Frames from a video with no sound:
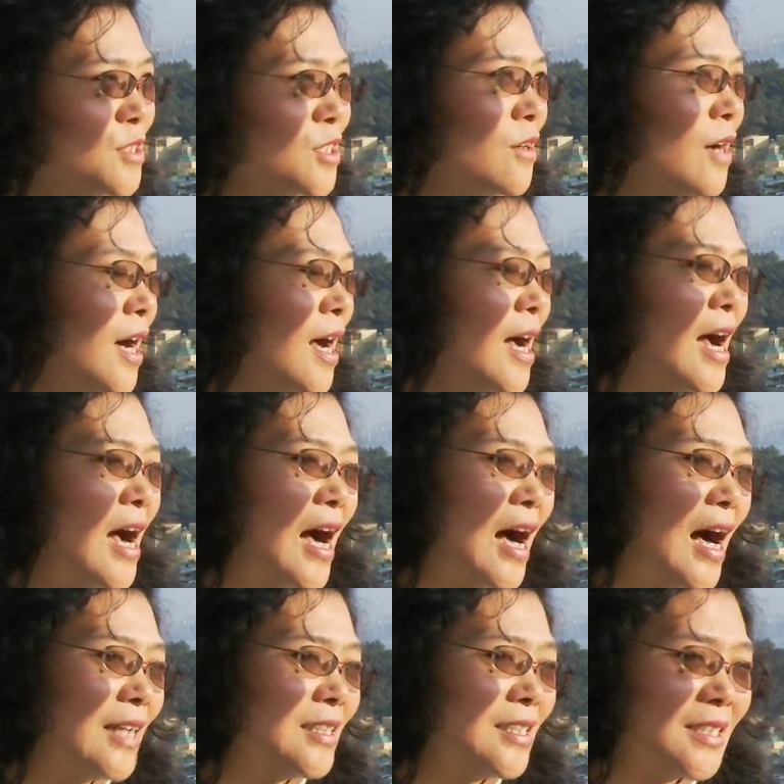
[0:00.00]
So
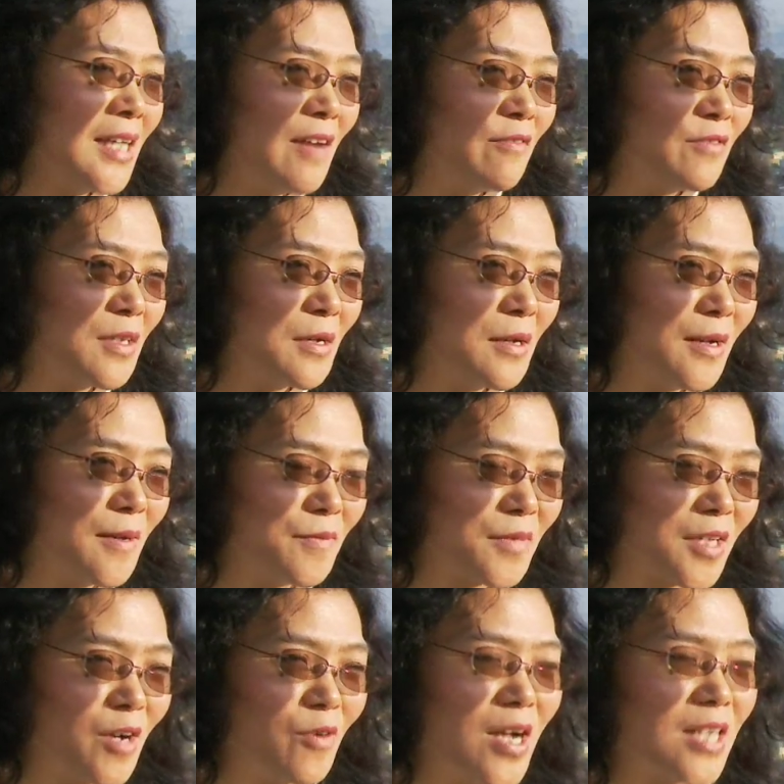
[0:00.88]
I didn't have the
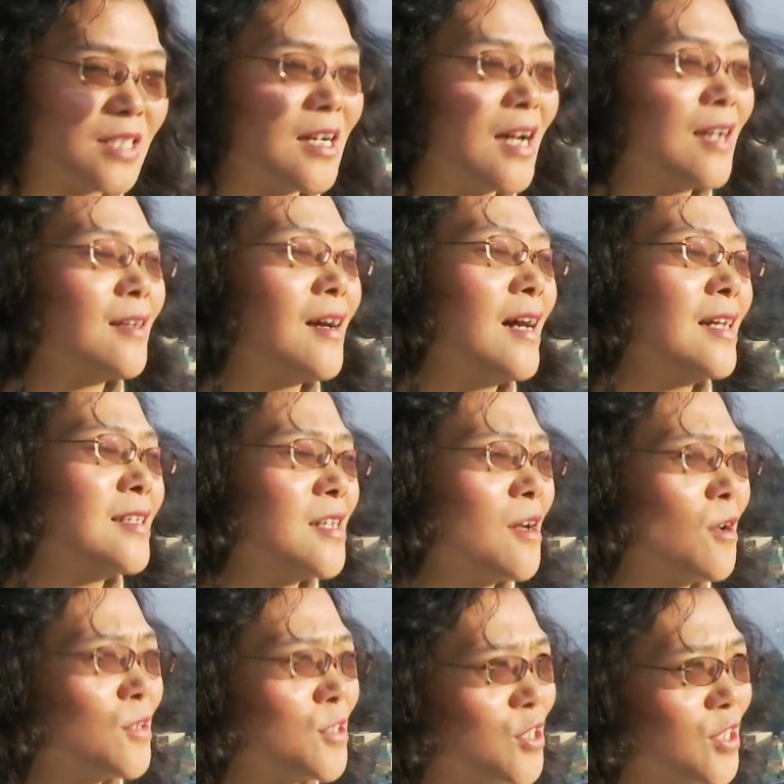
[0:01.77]
correct
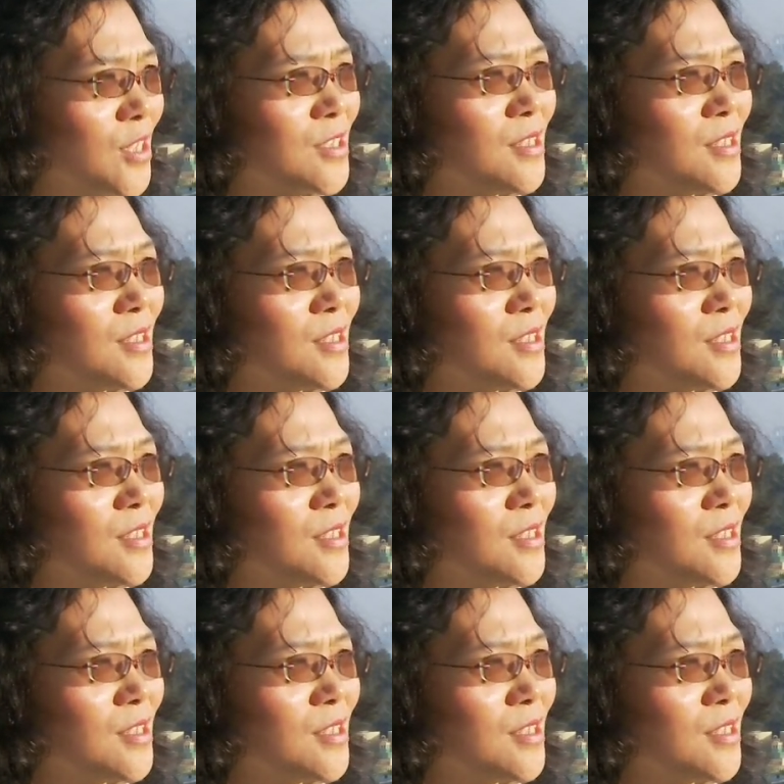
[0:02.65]
ideology.